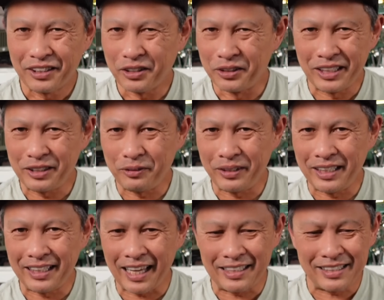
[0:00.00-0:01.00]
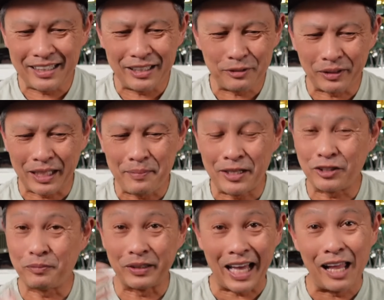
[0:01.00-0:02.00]
33 kg is what they
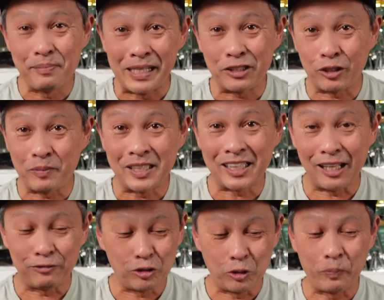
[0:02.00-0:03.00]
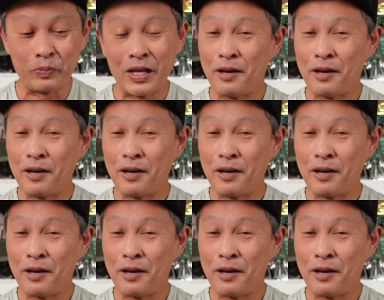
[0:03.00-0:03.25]
measured, but I'll measure it myself too.